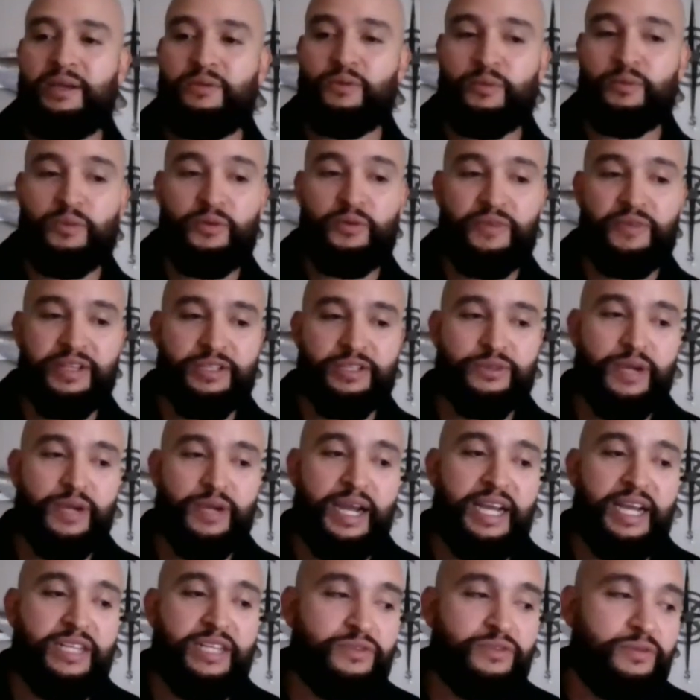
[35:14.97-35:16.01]
Removing
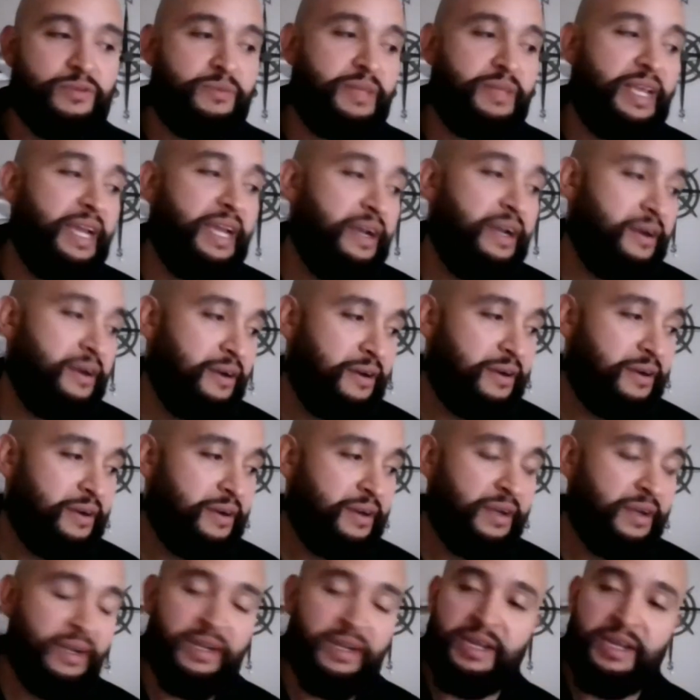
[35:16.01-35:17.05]
trash from there
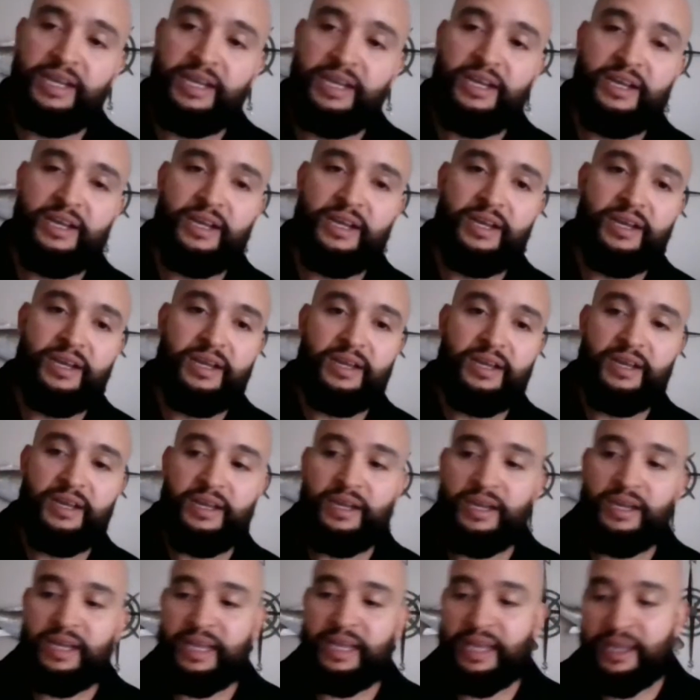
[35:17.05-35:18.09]

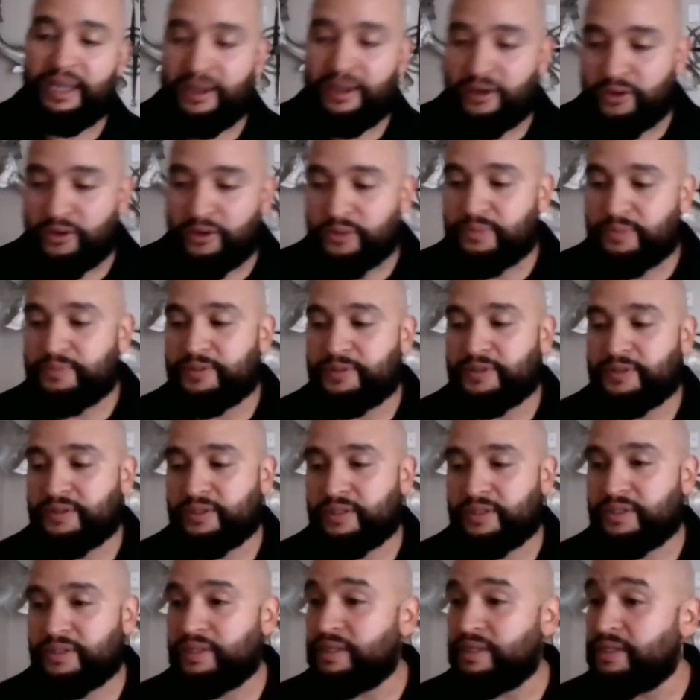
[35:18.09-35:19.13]
helps